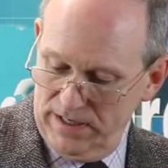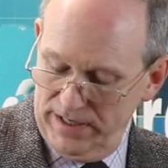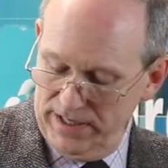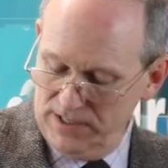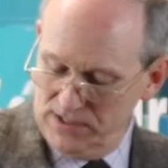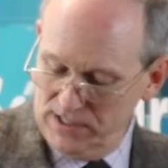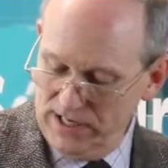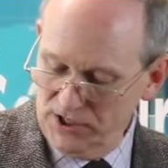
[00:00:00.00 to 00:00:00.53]

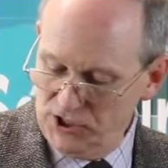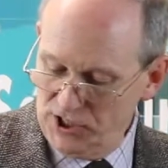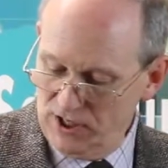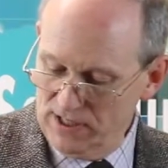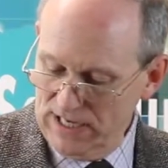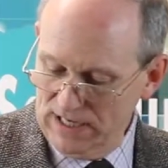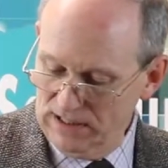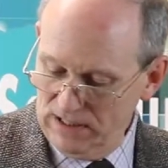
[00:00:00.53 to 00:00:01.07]
it says, shall
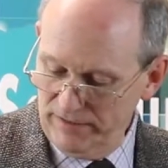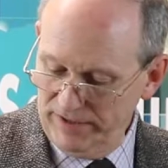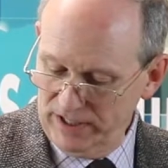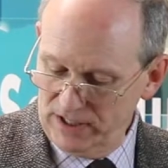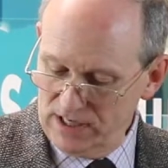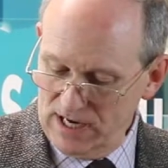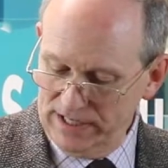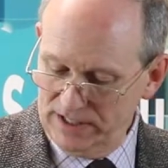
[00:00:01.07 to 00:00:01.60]
thy loving
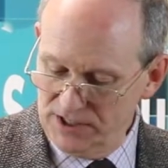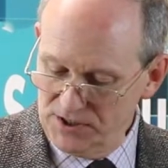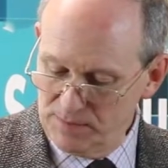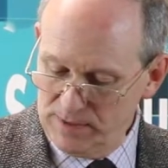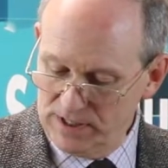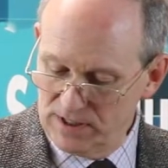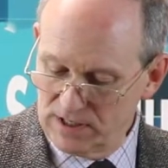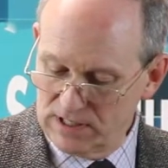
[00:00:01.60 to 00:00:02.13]
kindness
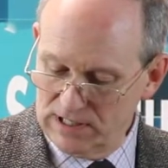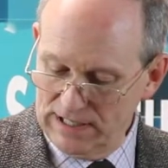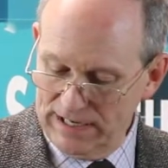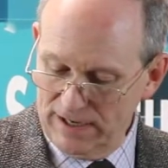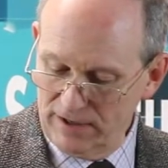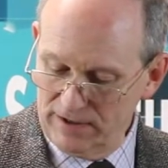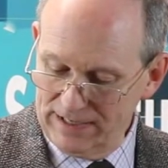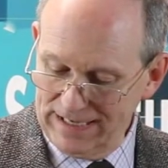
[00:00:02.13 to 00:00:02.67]
be
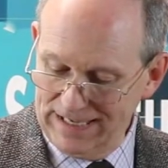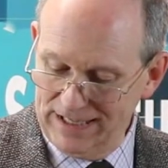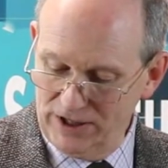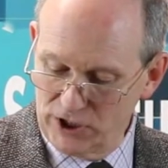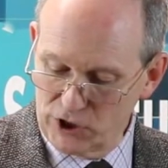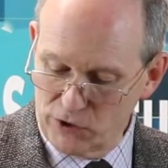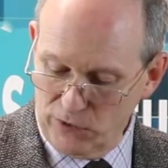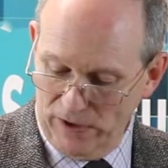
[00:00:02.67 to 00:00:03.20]
declared in
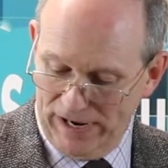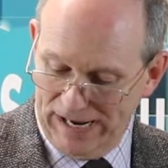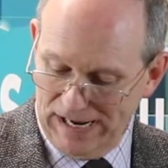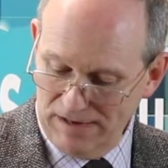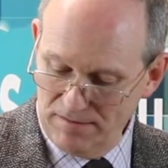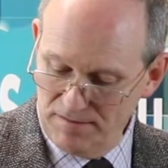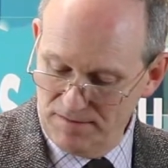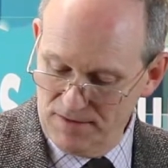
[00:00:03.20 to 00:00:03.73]
the
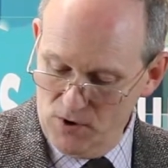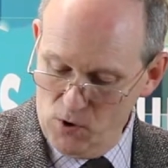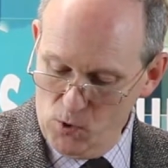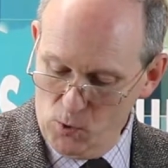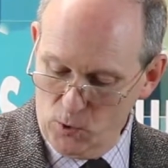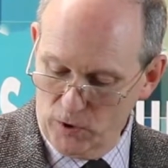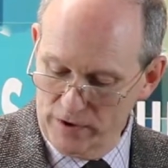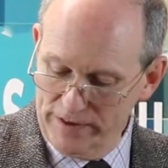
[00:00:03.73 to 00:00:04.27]
grave,
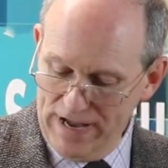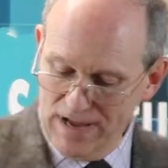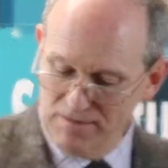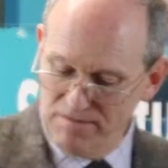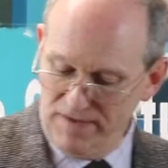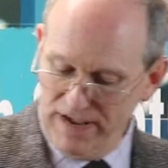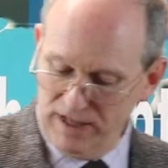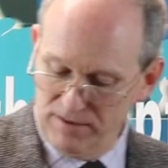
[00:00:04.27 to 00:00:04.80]
or thy
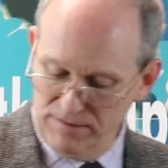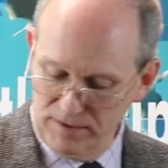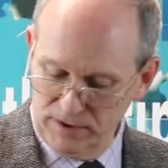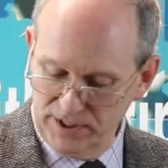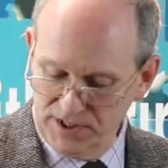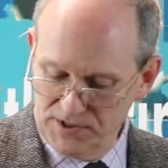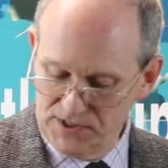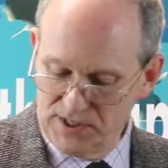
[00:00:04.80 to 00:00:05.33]

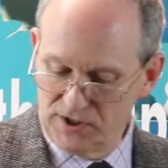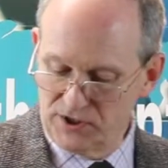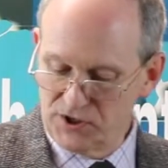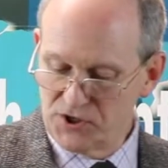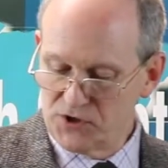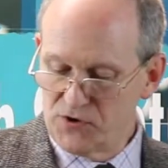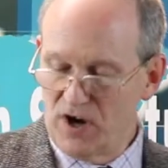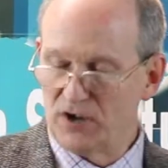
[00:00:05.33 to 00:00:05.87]
faithfulness in
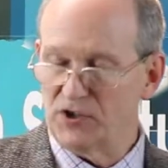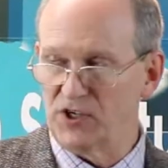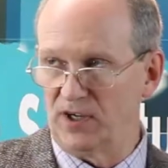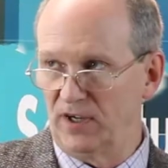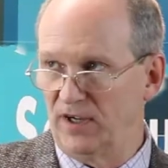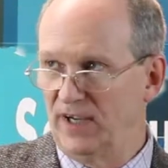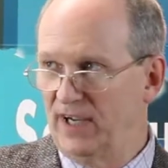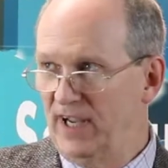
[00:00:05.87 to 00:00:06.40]

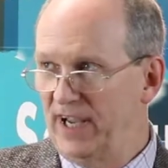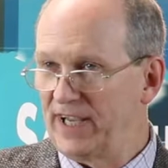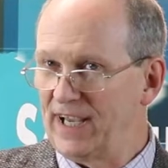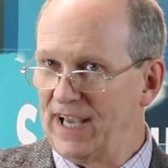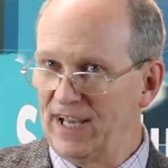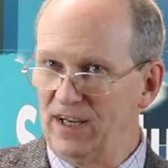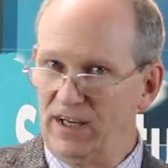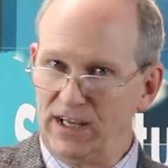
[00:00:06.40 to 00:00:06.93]
destruction?
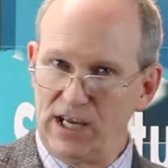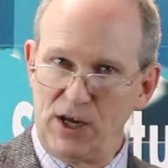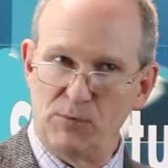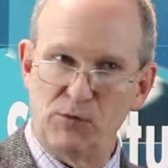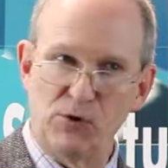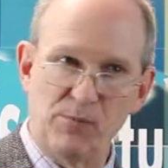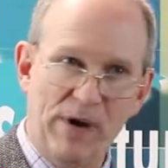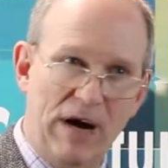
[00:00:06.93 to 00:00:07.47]
Again,
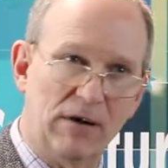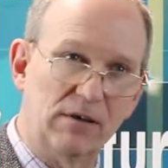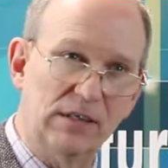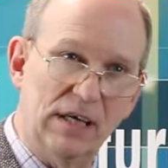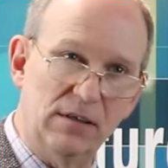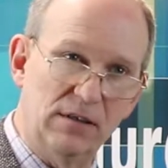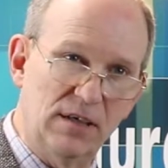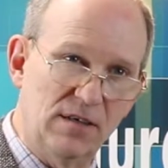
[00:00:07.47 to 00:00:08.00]
Hebrew
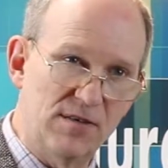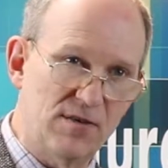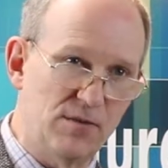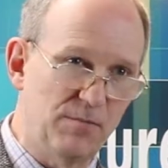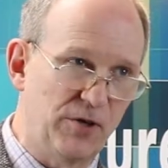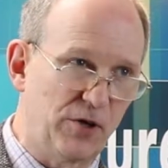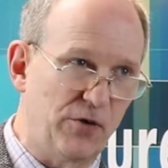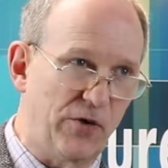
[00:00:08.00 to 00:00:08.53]

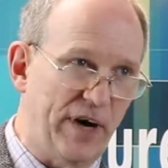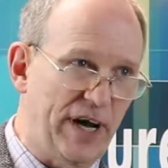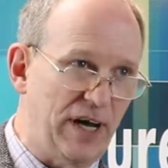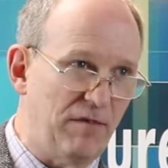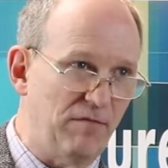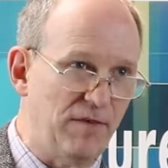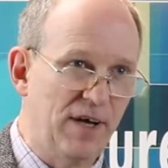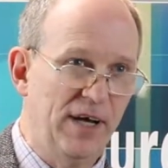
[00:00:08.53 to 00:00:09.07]
parallelism, the
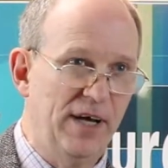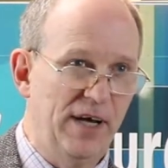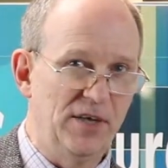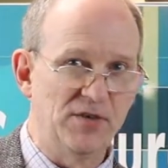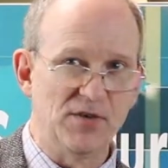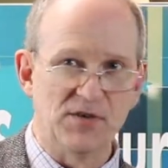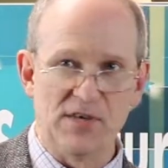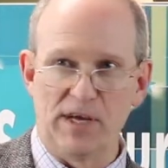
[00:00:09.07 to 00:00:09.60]
grave
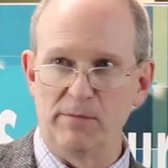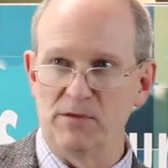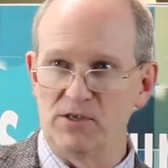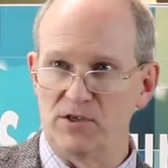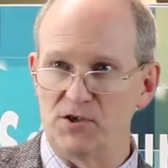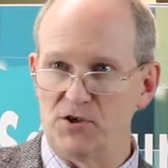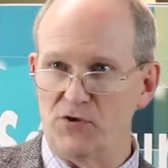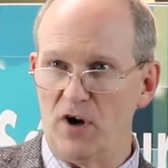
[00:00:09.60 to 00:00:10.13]
is the same as
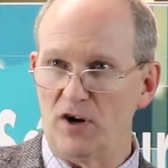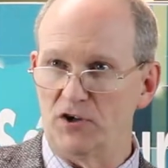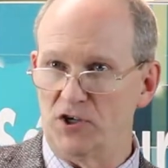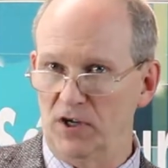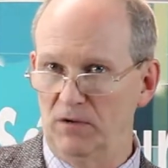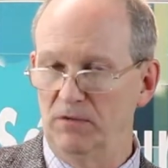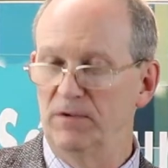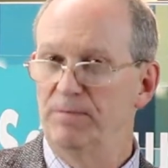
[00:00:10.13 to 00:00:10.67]
destruction.